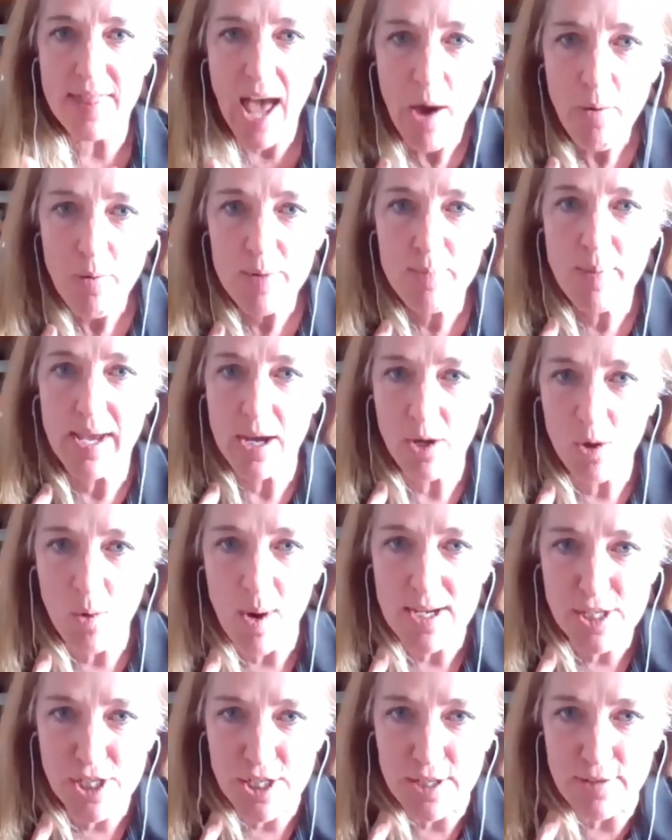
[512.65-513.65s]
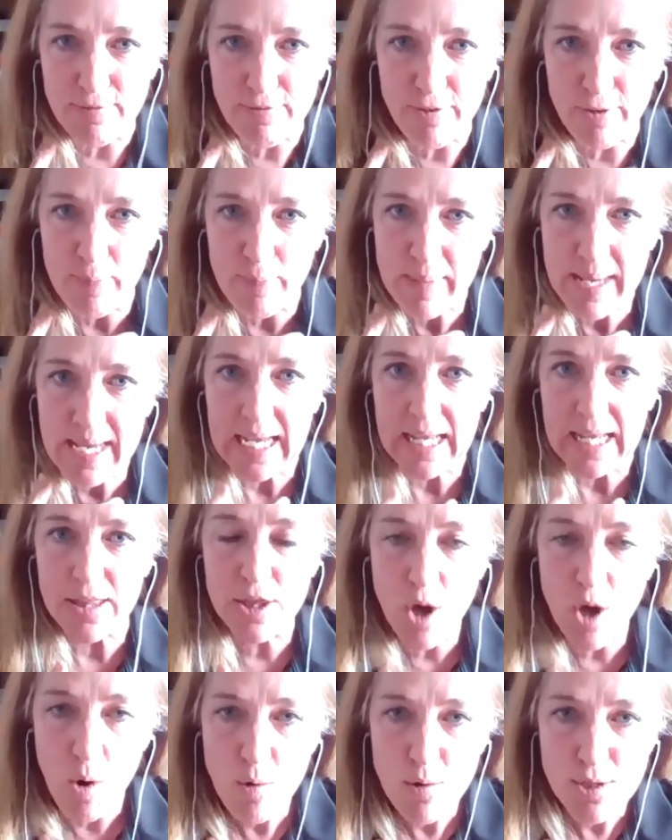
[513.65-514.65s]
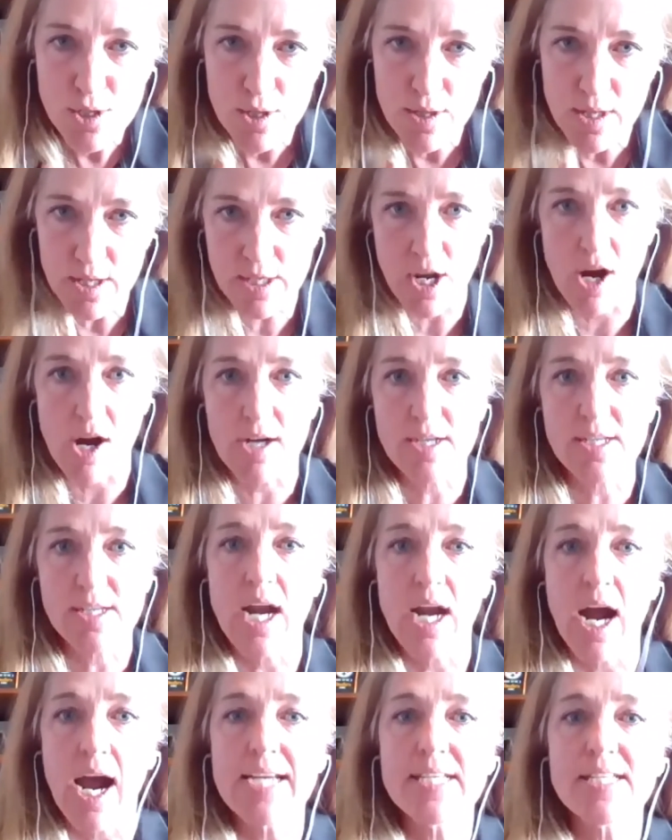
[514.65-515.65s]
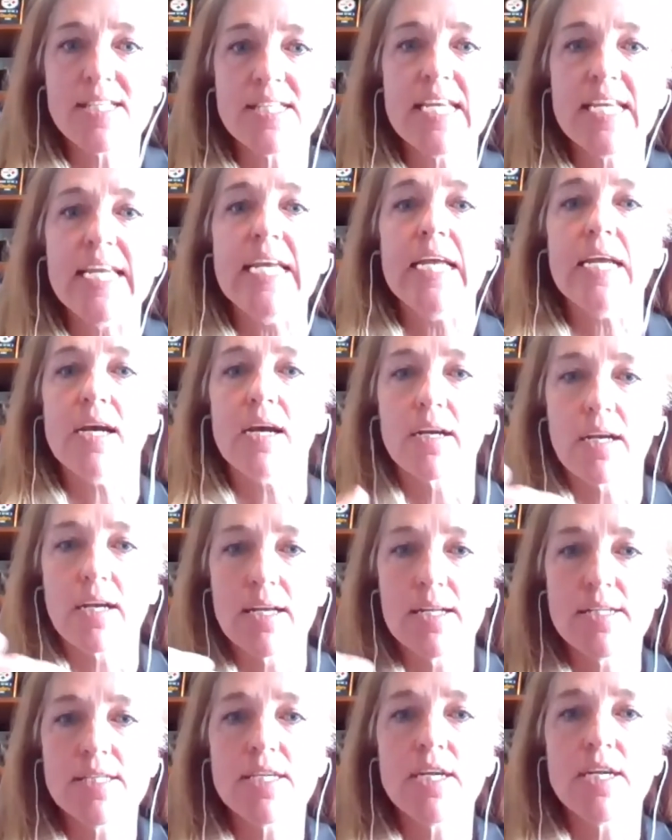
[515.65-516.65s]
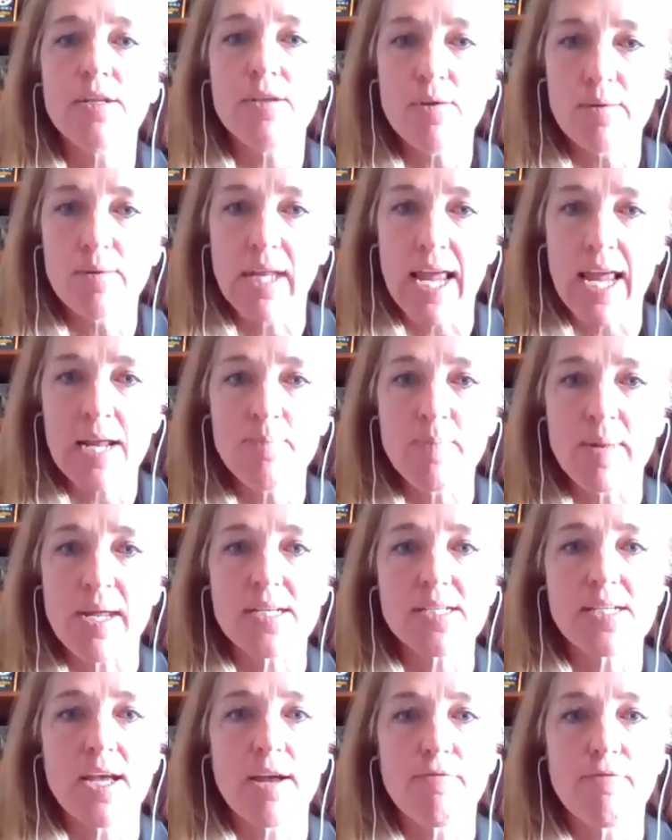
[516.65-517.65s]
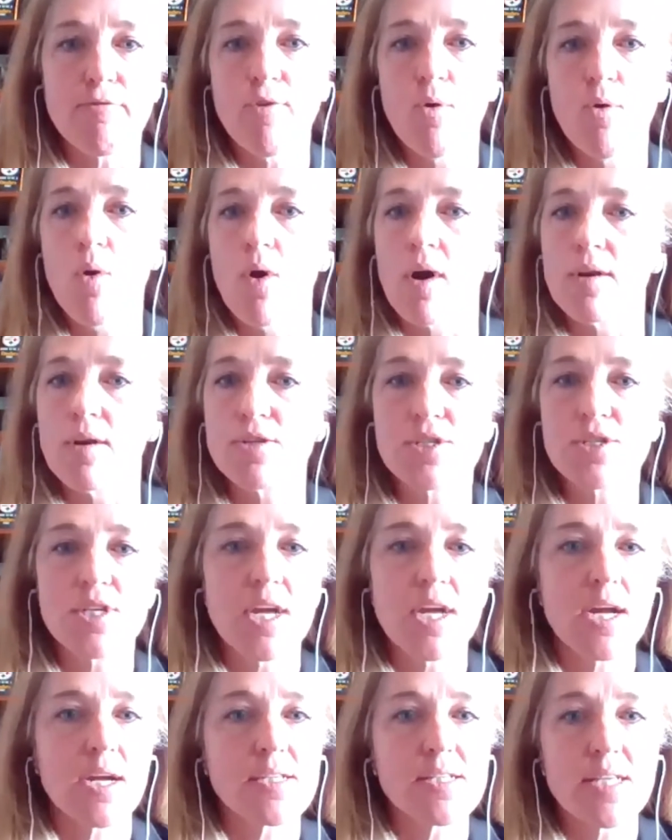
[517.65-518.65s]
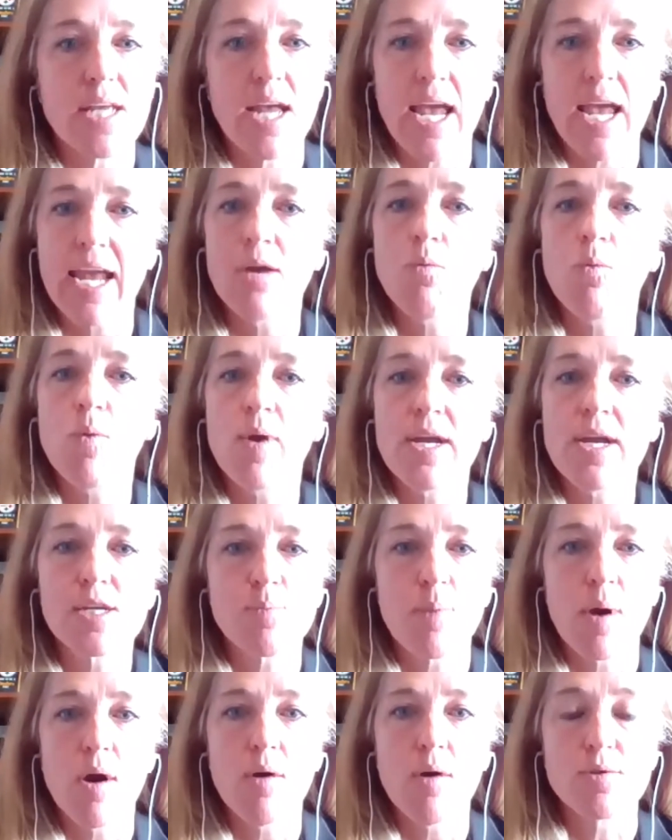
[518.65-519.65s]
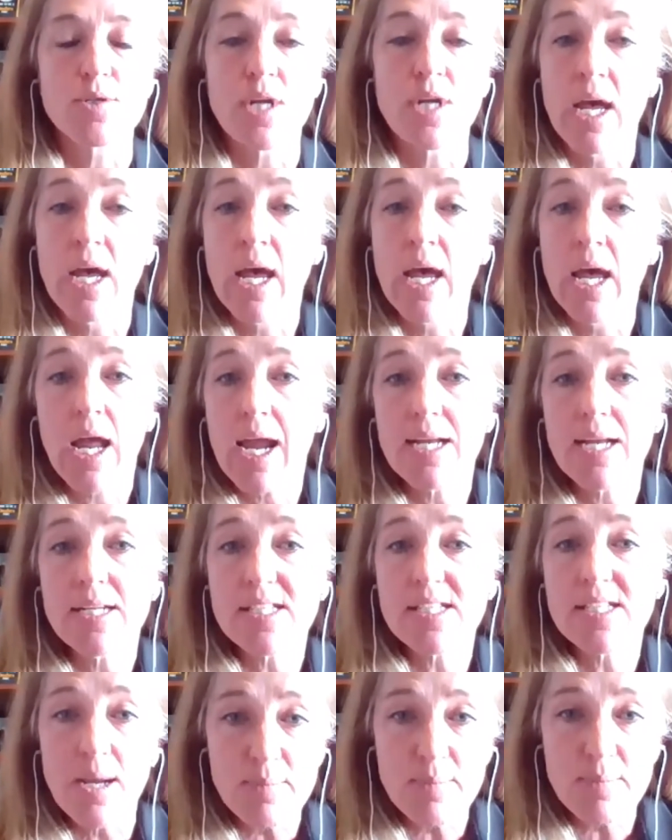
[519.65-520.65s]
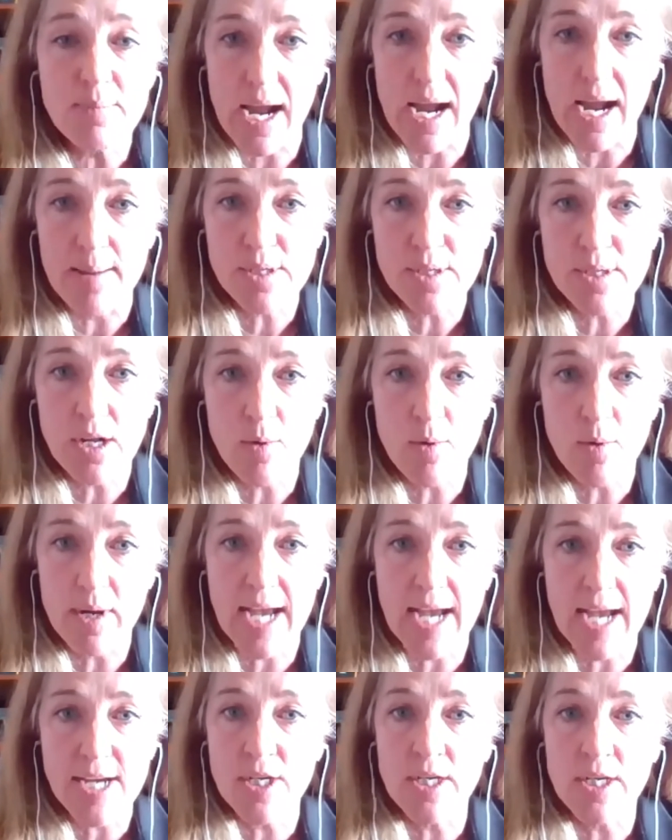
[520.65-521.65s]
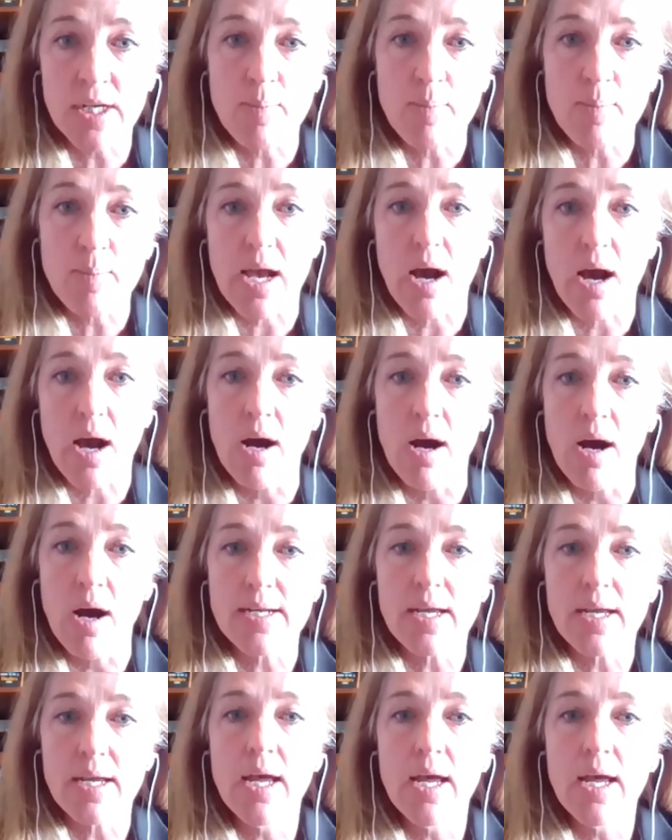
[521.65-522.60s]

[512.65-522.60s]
That would be a question for me. Those are the dogs that I see a continued lameness at four, six, eight weeks post, and sometimes, you know, occasionally beyond.